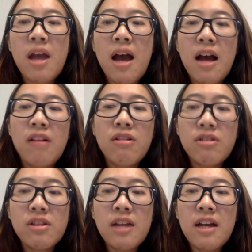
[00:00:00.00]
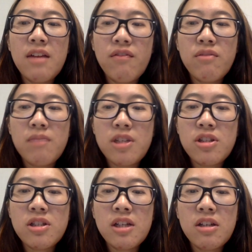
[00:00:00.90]
I learned that
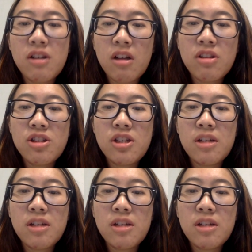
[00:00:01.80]
information technology